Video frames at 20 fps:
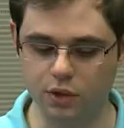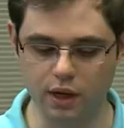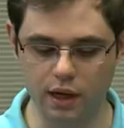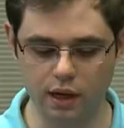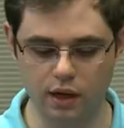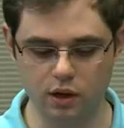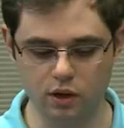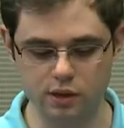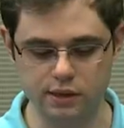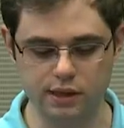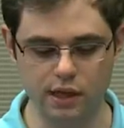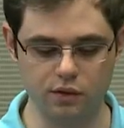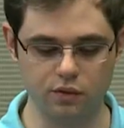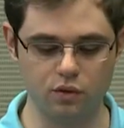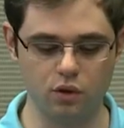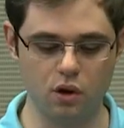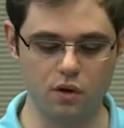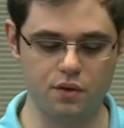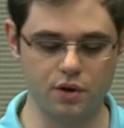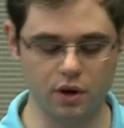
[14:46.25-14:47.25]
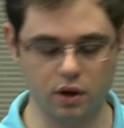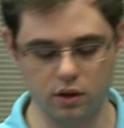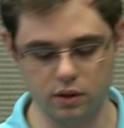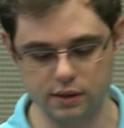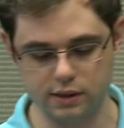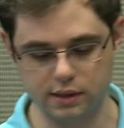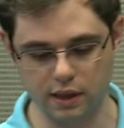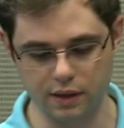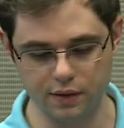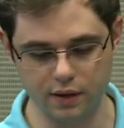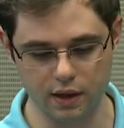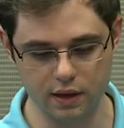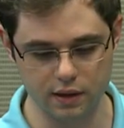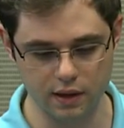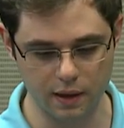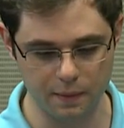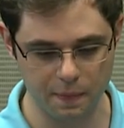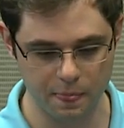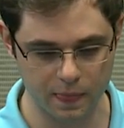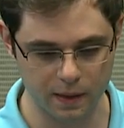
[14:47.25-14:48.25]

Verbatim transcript: be a constant view over constant data.